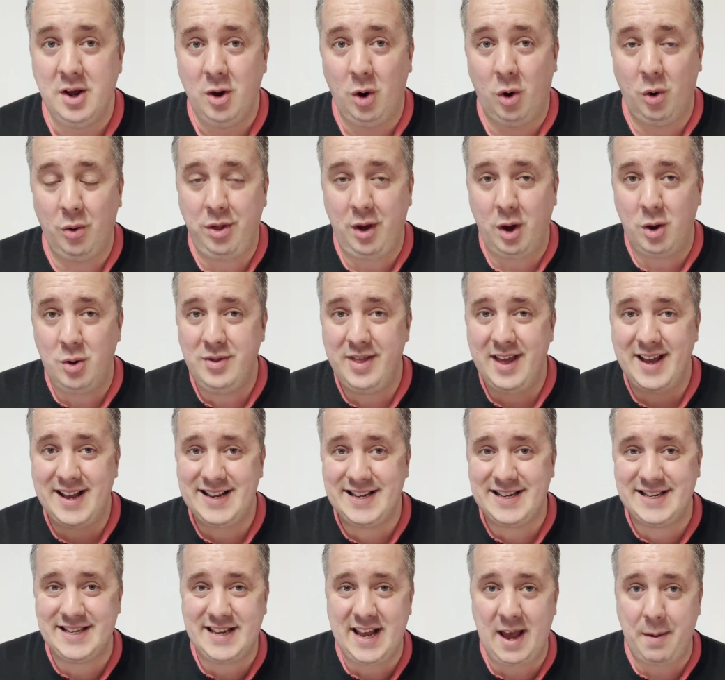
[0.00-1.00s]
Although they're
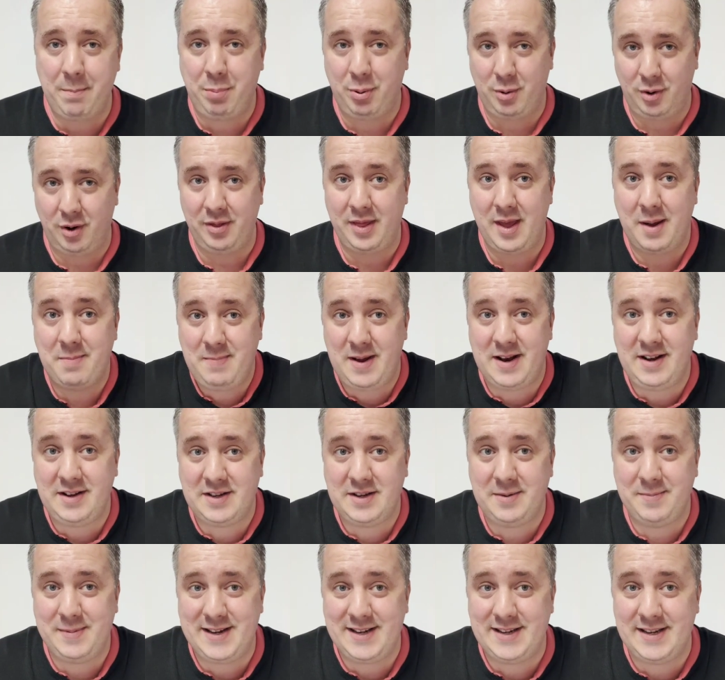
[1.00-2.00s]
separate, they're meant
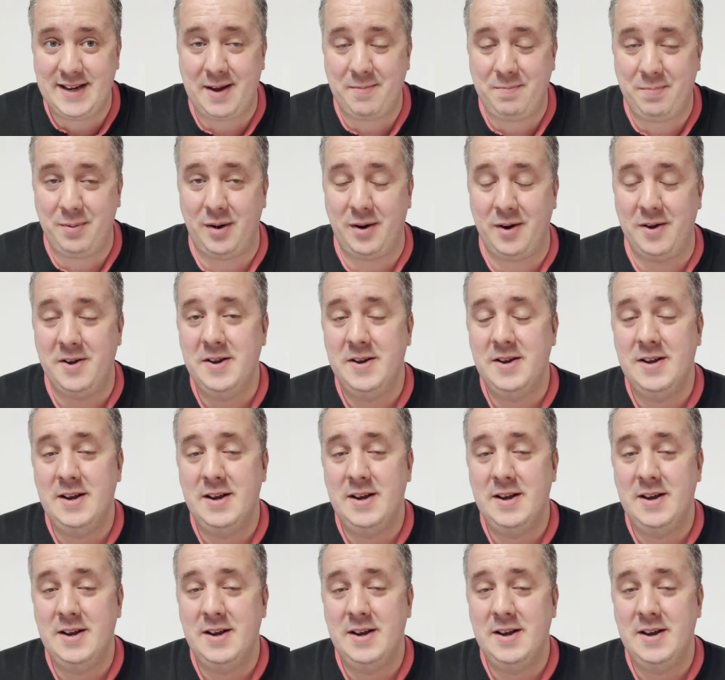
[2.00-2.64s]
to be separate.